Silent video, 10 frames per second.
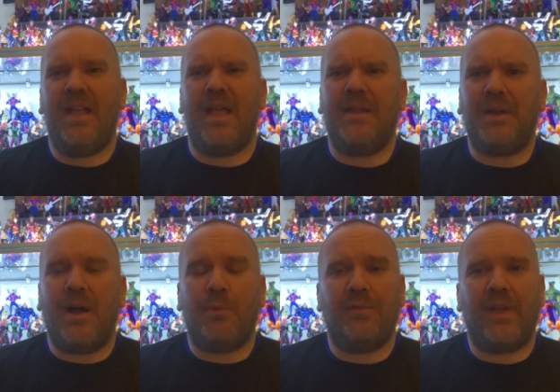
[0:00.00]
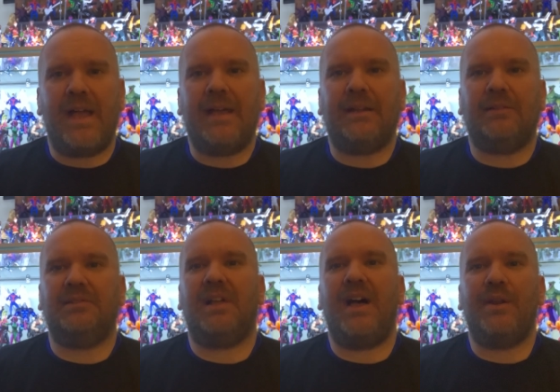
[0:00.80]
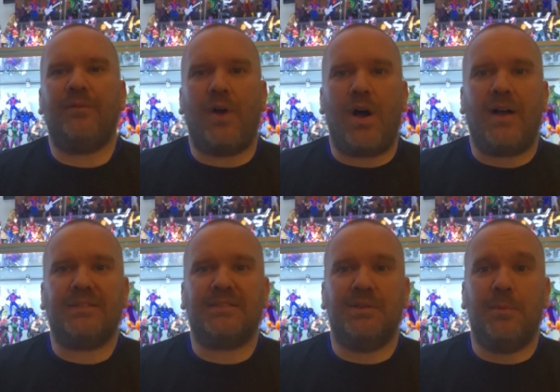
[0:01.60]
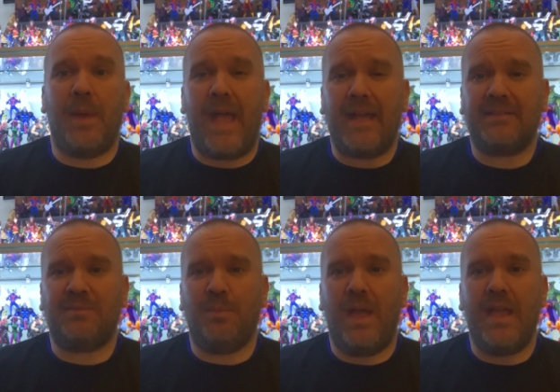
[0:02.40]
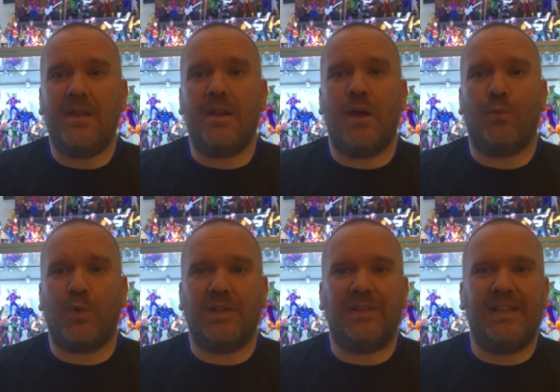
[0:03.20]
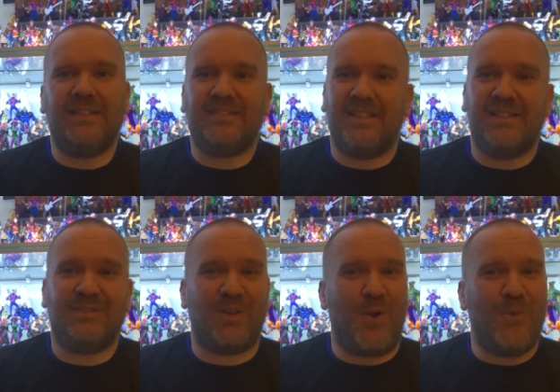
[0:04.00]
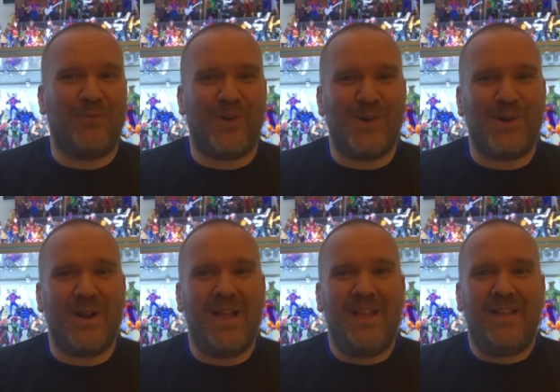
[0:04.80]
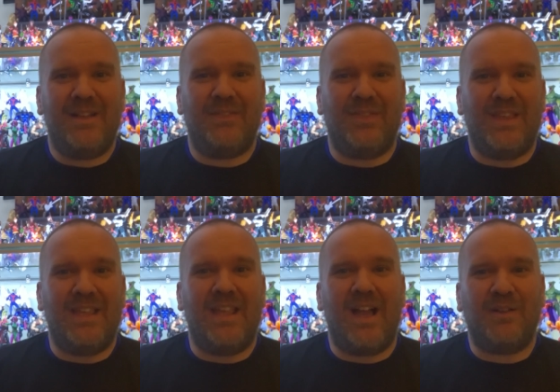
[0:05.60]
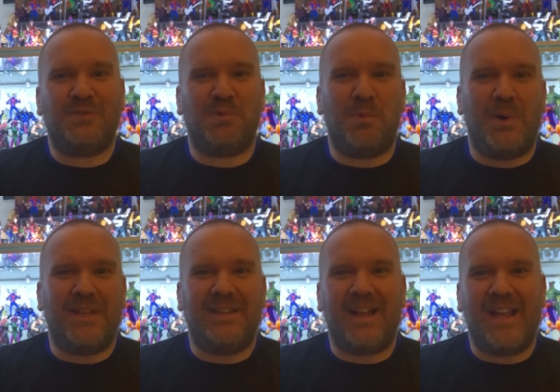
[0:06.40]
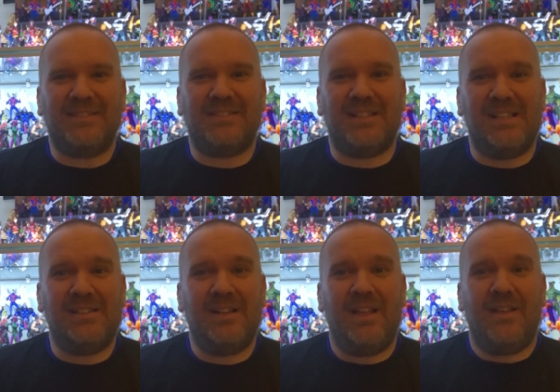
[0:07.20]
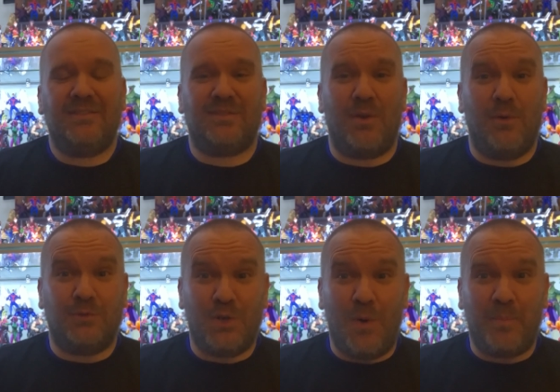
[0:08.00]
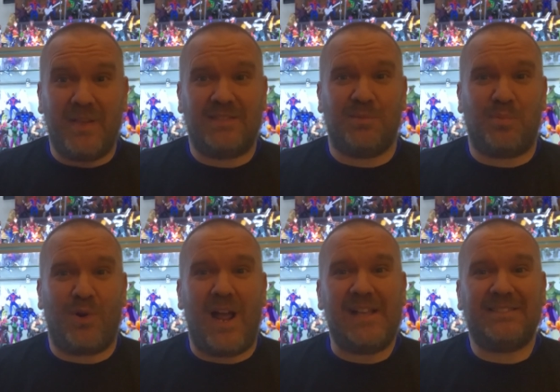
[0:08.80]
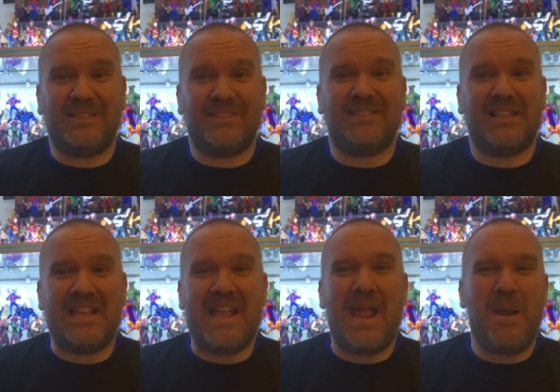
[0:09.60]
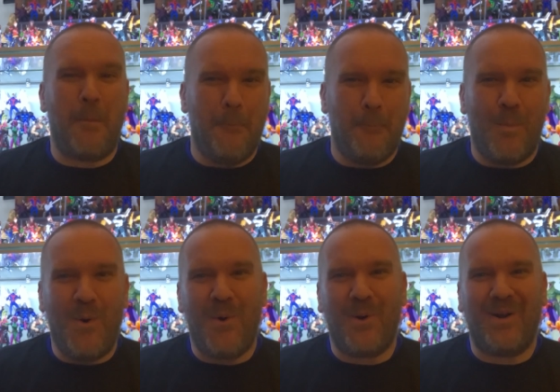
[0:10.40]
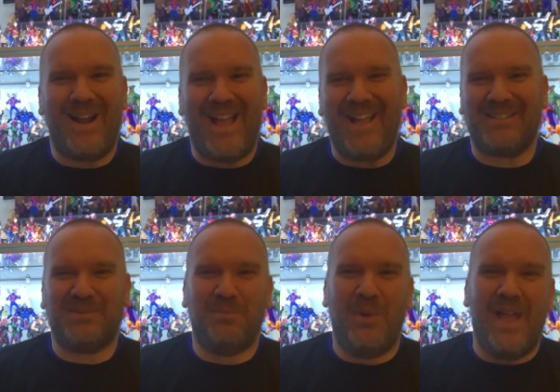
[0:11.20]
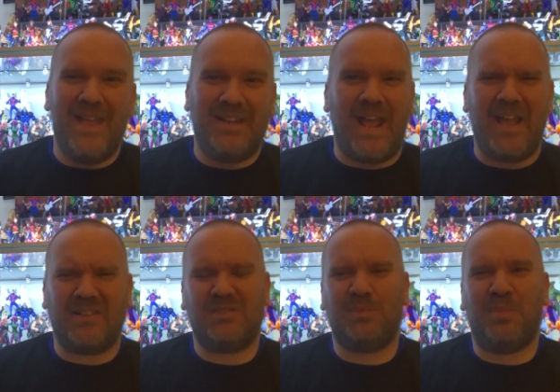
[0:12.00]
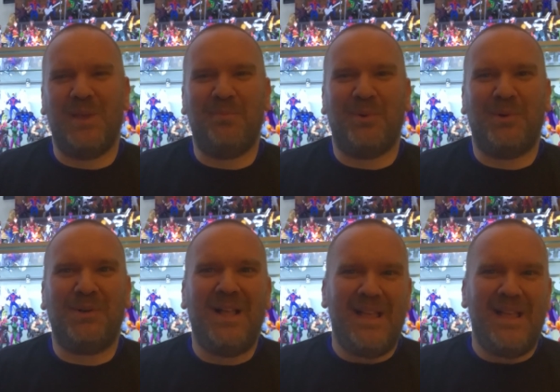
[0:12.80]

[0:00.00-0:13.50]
and uh, we've had a lot of awesome X-Men releases over the twenty nineteen, so don't be surprised to see more X-Men, X-People